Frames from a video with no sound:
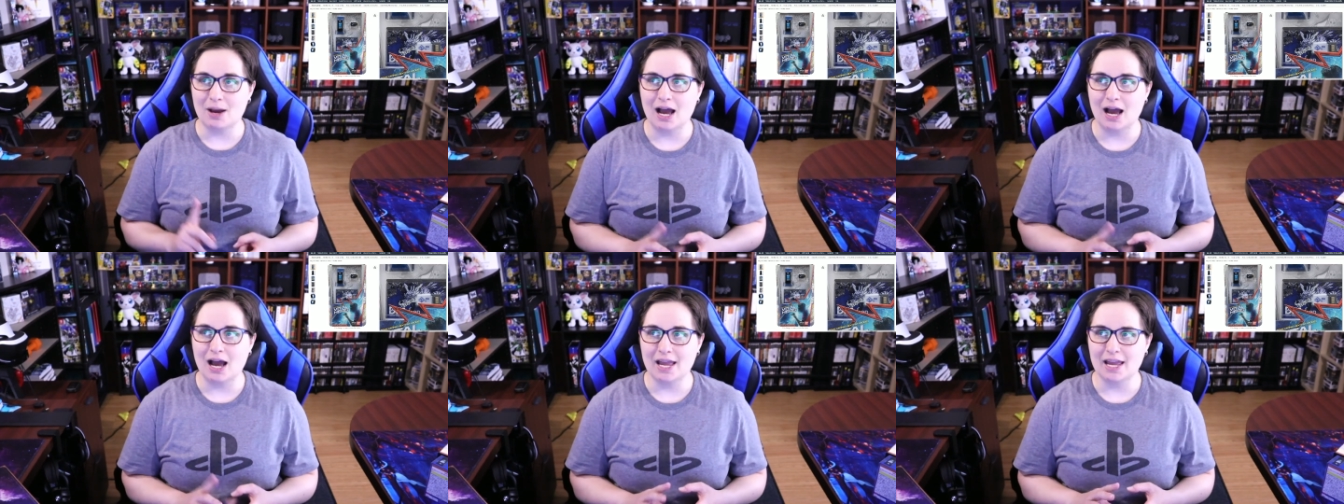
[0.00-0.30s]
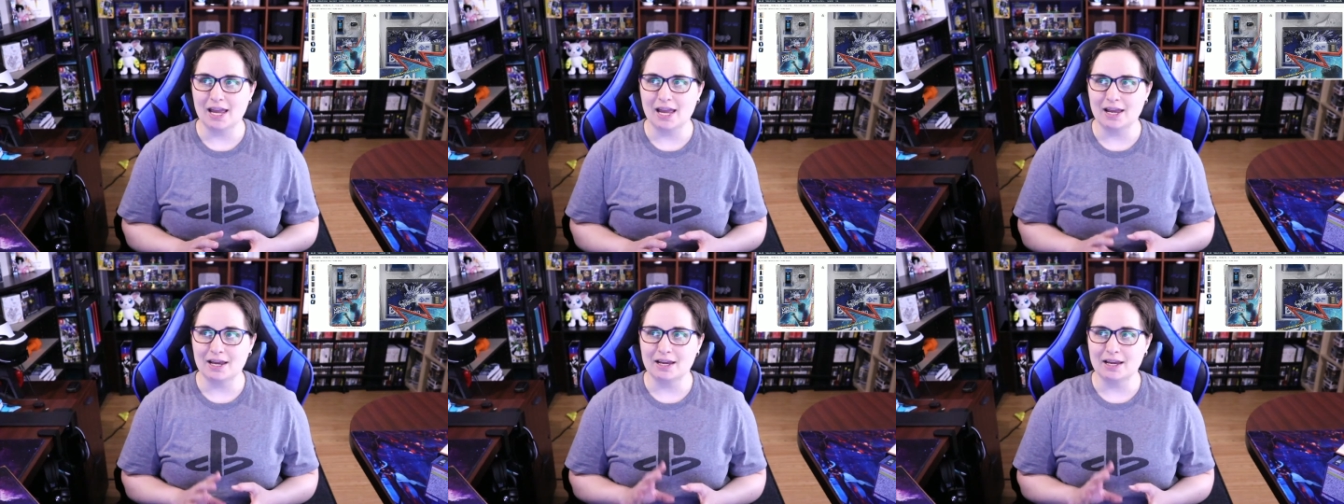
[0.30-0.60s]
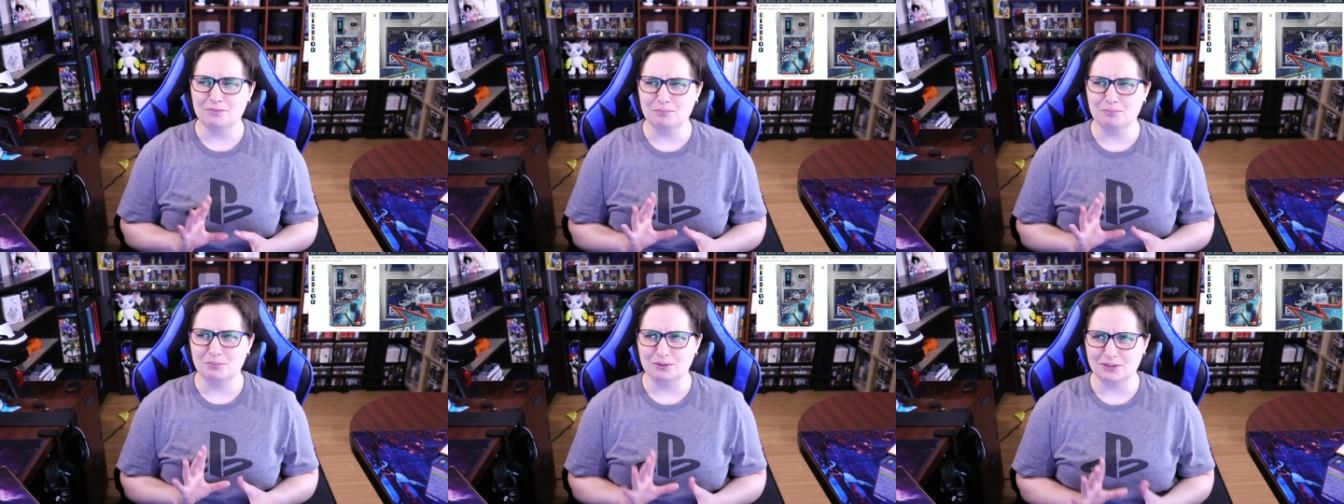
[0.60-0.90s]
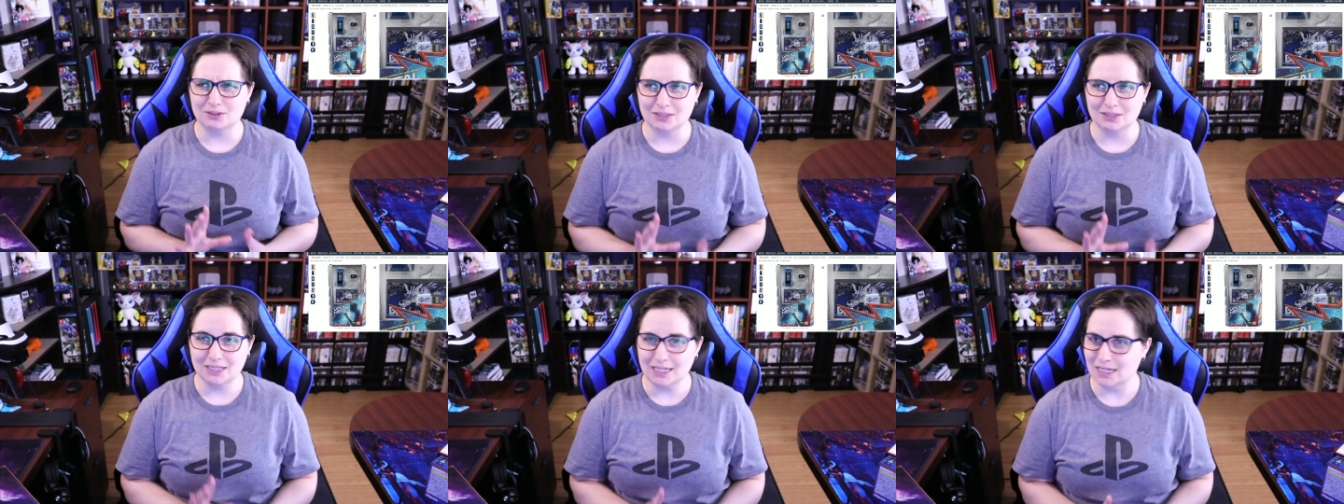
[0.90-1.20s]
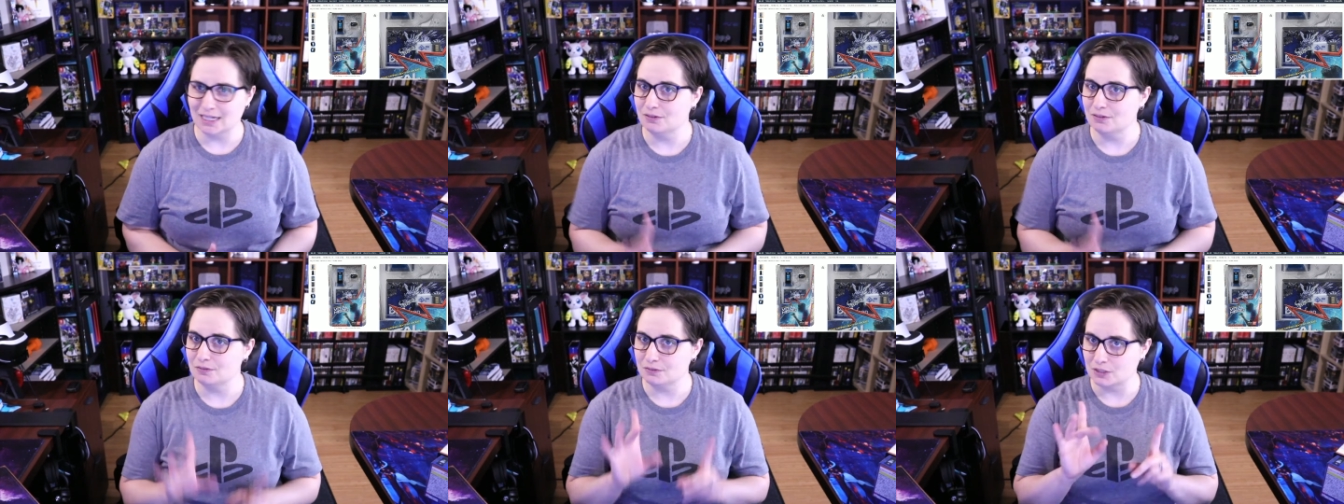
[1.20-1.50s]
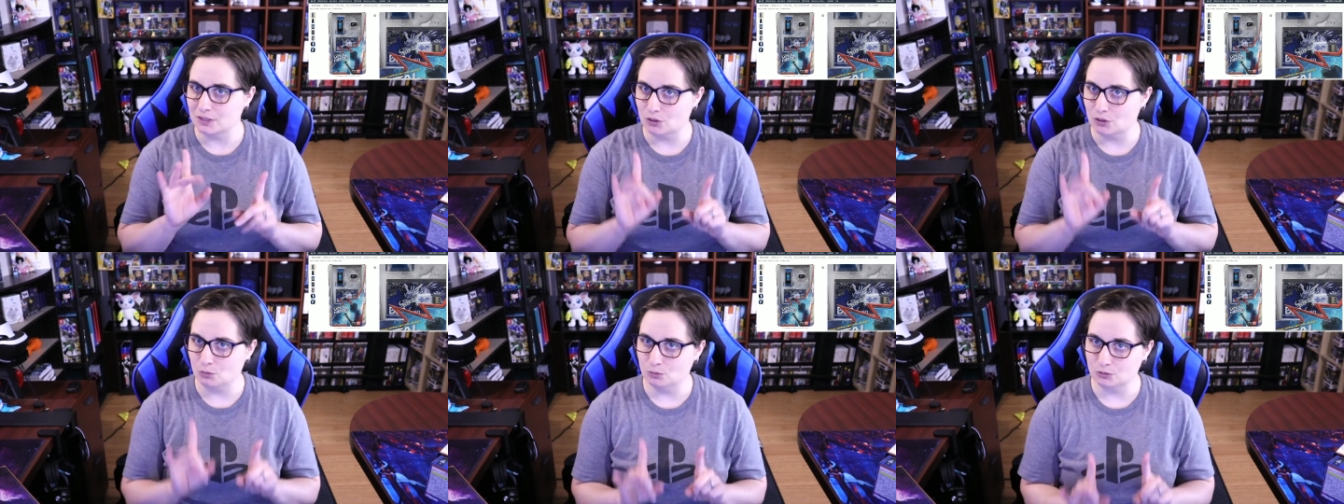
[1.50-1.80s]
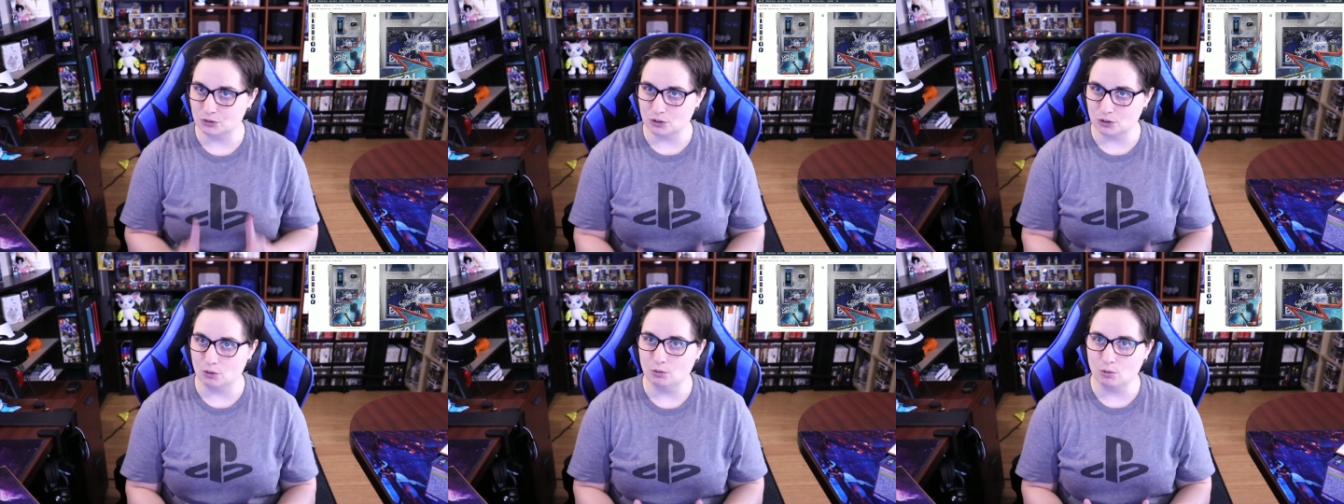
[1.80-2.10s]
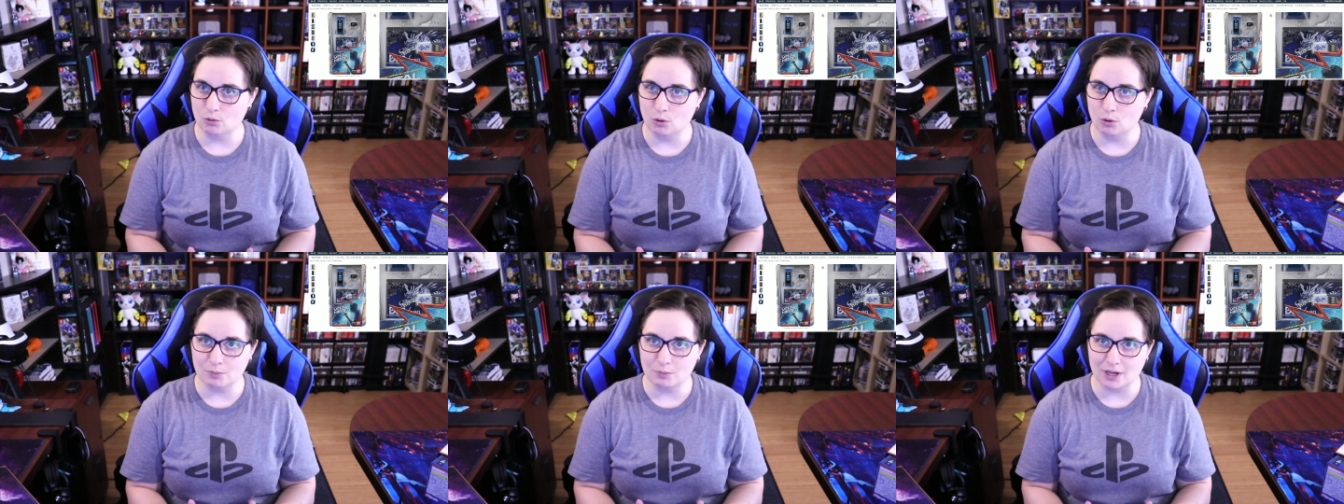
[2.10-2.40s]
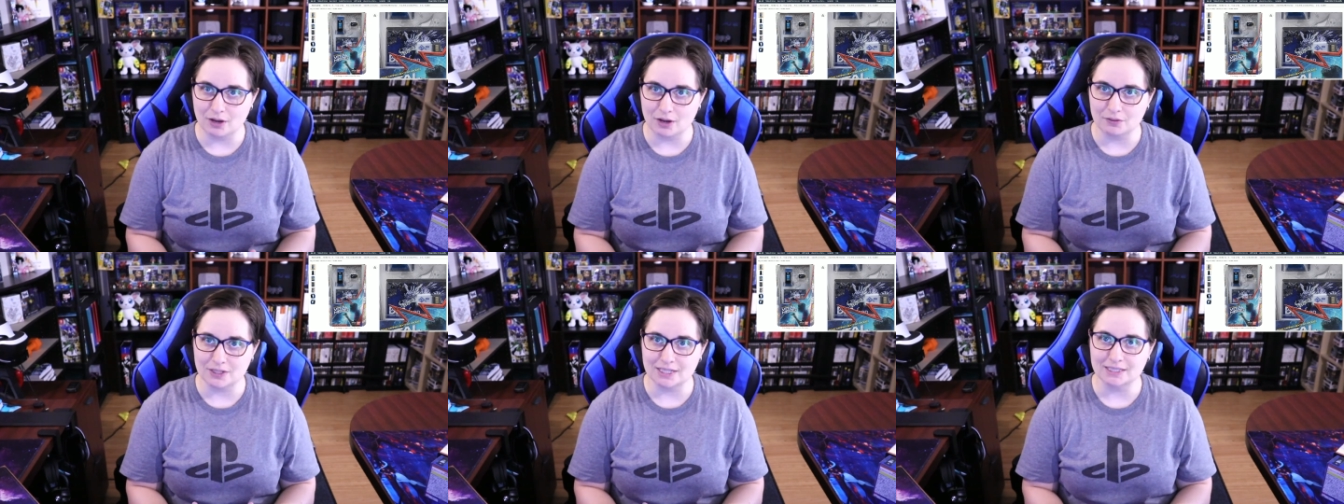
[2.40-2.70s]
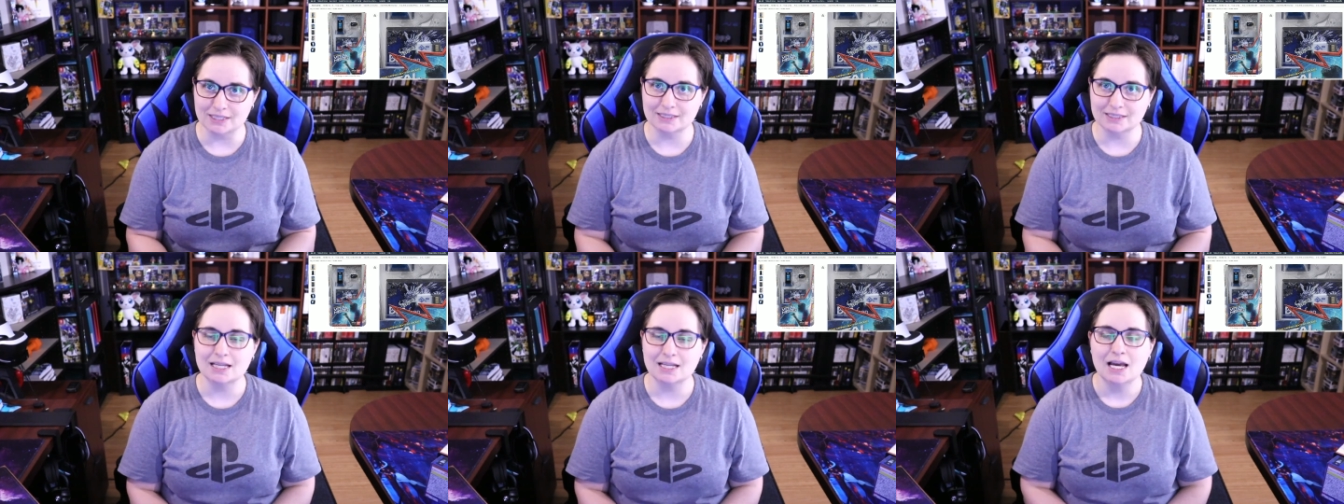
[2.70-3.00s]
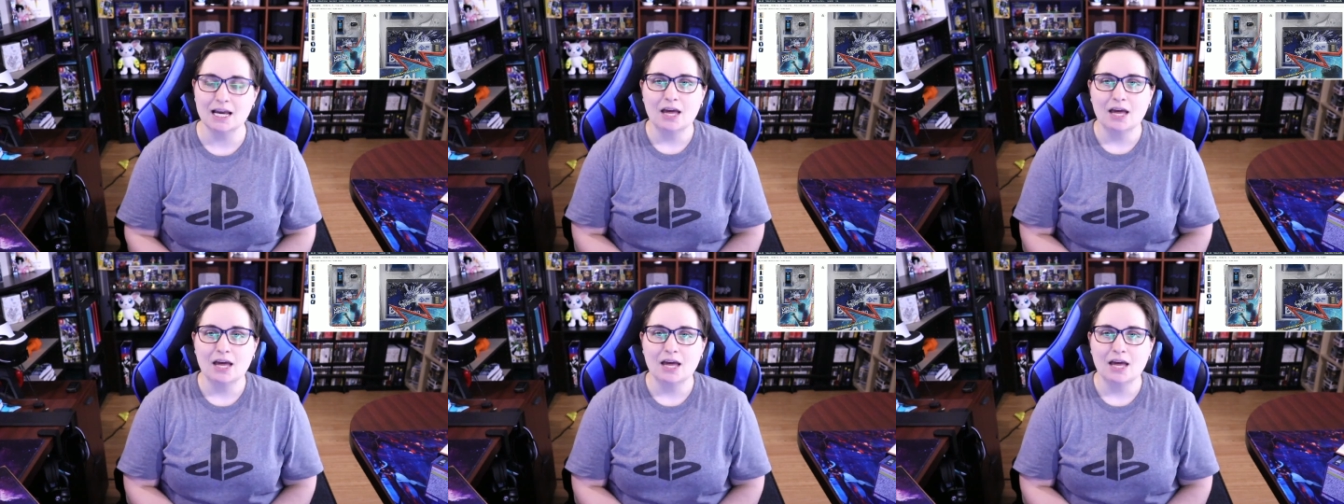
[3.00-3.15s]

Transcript: I believe, no, don't quote me on this,